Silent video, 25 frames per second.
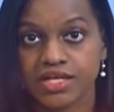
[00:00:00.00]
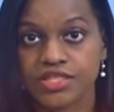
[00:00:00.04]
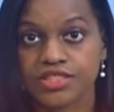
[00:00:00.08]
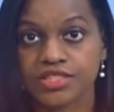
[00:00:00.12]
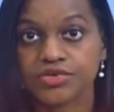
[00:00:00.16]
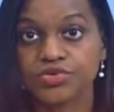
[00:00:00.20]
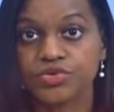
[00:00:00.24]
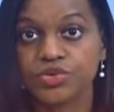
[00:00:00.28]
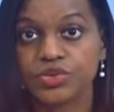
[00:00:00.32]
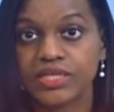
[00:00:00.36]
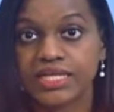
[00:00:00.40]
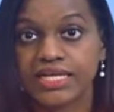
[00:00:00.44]

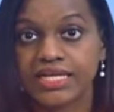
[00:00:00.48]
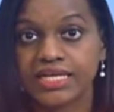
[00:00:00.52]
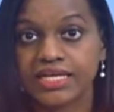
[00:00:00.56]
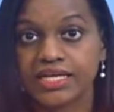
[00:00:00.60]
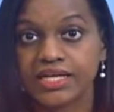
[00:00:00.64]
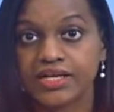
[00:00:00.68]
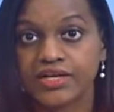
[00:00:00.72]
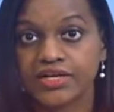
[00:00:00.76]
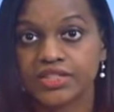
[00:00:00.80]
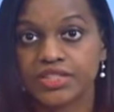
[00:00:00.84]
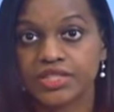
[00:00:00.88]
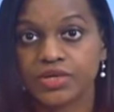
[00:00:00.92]
The ruling
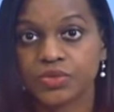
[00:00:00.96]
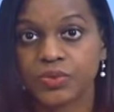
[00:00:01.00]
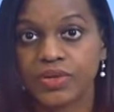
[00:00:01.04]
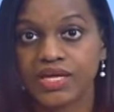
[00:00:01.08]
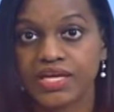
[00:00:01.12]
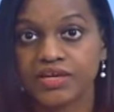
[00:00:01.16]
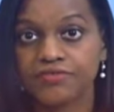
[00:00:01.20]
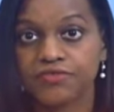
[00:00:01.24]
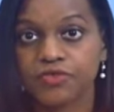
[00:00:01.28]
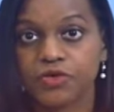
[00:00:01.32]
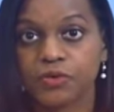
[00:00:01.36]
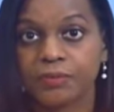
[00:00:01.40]
cleared the
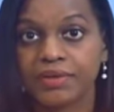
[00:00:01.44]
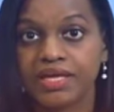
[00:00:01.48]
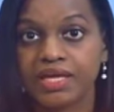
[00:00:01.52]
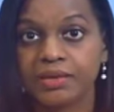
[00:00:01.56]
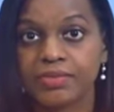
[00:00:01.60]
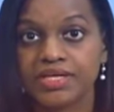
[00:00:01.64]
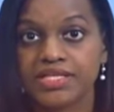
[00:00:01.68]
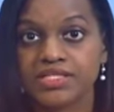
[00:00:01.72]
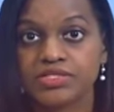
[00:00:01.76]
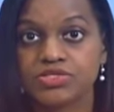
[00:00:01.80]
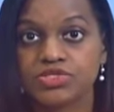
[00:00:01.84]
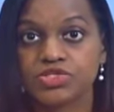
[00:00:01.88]
way for
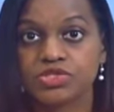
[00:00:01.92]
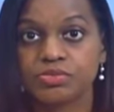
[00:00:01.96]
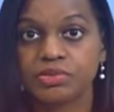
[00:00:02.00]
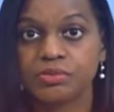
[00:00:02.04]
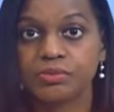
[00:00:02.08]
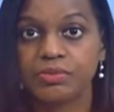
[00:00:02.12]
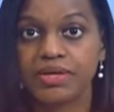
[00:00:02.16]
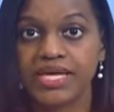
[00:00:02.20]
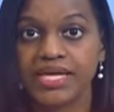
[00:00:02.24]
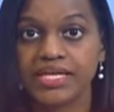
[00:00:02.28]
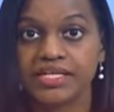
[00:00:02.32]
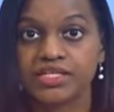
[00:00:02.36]
payments to be
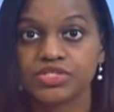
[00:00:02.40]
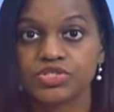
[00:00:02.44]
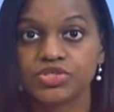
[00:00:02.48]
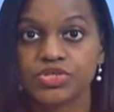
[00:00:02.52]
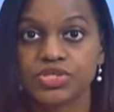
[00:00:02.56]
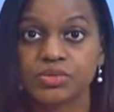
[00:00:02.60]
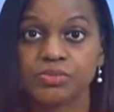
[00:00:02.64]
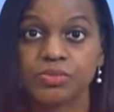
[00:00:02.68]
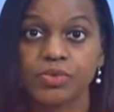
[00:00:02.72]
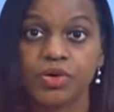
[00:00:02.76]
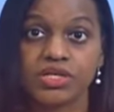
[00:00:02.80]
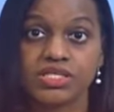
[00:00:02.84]
made to
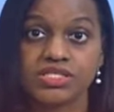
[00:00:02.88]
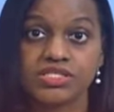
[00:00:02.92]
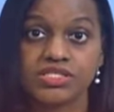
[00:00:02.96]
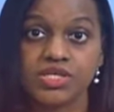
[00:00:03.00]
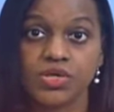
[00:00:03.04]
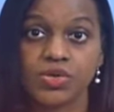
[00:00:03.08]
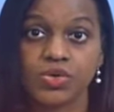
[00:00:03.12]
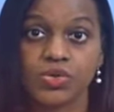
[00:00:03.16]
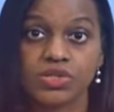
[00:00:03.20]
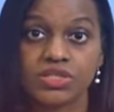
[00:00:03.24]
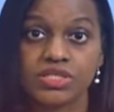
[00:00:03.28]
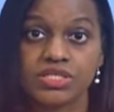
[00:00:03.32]
the
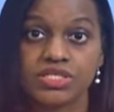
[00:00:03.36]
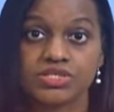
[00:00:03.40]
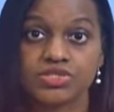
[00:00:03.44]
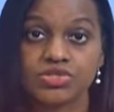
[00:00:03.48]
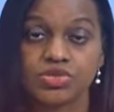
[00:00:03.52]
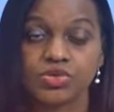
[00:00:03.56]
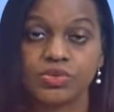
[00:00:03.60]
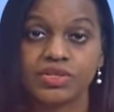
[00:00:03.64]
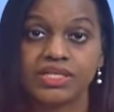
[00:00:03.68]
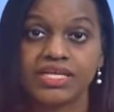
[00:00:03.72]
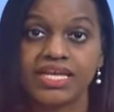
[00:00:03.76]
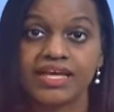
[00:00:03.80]
policyholders
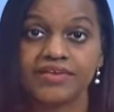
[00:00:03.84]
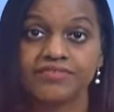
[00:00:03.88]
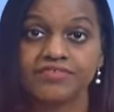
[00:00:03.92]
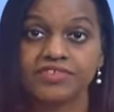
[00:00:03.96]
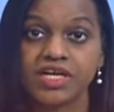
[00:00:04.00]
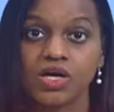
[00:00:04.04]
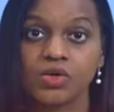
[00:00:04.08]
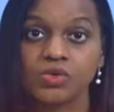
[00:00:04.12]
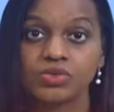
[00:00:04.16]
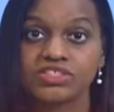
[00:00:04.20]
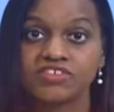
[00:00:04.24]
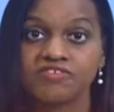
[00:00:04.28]
who were left
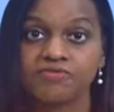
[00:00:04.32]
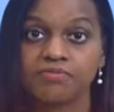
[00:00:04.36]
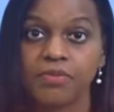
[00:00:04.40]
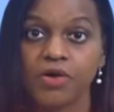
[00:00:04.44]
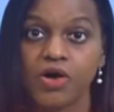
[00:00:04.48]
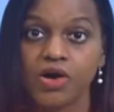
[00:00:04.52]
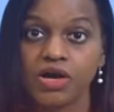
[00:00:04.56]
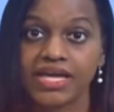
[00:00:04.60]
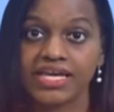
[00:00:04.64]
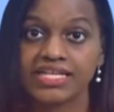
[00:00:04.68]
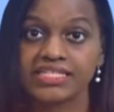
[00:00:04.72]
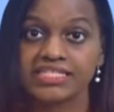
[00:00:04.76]
out of
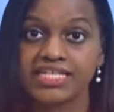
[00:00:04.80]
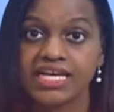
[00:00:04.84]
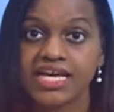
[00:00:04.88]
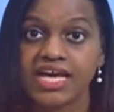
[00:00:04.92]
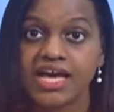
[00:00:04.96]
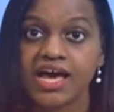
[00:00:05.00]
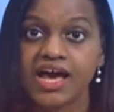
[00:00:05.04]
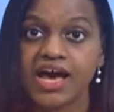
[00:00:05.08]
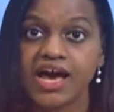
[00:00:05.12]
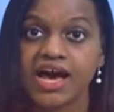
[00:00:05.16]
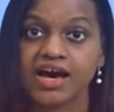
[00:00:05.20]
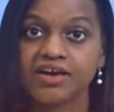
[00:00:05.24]
pocket
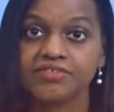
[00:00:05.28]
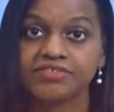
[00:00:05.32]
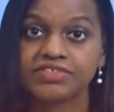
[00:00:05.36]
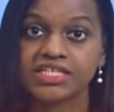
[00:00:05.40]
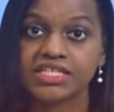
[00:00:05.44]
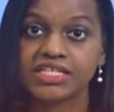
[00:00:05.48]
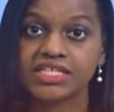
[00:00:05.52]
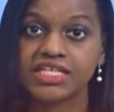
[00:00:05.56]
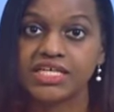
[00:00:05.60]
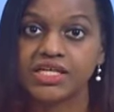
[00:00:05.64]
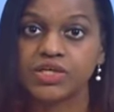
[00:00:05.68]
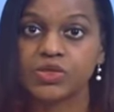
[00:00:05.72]

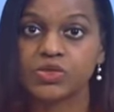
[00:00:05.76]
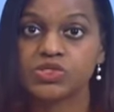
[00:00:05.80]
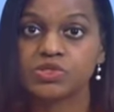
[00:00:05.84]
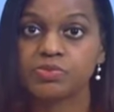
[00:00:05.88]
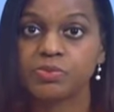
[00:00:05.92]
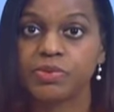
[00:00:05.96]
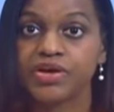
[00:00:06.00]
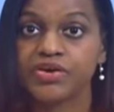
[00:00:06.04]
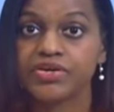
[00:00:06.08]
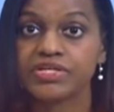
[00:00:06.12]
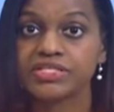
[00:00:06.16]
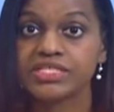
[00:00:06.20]
after CLICO's
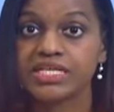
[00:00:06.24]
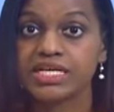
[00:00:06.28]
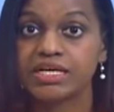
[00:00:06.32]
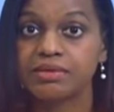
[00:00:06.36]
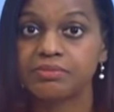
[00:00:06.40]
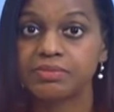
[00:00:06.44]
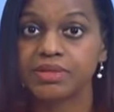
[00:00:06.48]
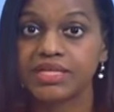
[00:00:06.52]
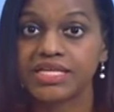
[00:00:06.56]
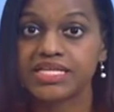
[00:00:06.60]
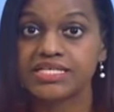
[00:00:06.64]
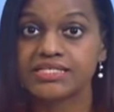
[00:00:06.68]
parent
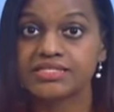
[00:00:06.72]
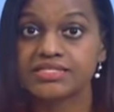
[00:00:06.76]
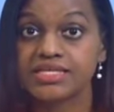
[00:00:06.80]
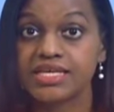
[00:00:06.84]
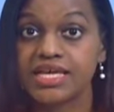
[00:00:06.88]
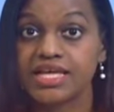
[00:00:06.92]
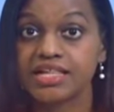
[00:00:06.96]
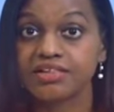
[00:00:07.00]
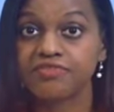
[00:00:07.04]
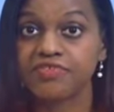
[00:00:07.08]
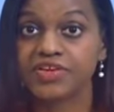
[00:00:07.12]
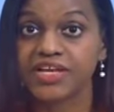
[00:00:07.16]
company,
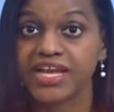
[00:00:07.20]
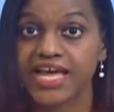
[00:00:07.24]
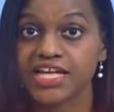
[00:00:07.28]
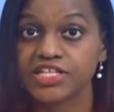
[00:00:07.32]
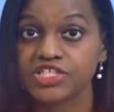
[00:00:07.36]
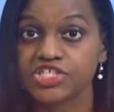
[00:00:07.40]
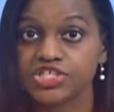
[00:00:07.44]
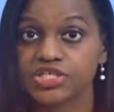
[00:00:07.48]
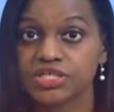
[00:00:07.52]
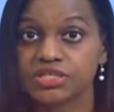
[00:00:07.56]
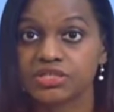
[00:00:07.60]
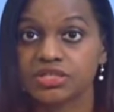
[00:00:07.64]
CL
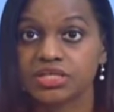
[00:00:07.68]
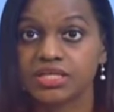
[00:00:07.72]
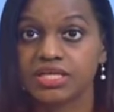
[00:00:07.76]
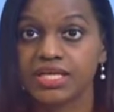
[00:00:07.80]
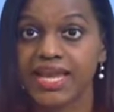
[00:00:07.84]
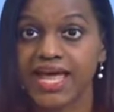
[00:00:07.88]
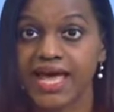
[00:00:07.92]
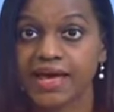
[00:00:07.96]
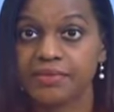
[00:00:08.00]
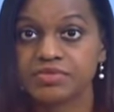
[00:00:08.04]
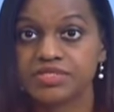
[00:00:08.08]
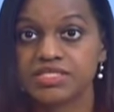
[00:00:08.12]
Financial,
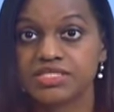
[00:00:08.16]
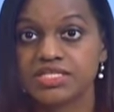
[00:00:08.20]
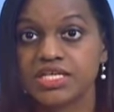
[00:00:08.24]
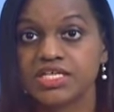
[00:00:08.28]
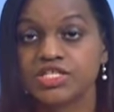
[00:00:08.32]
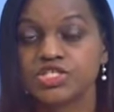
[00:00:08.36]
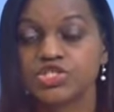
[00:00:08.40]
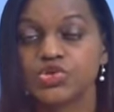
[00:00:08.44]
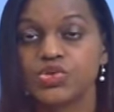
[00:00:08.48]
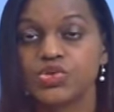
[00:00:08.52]
collapsed in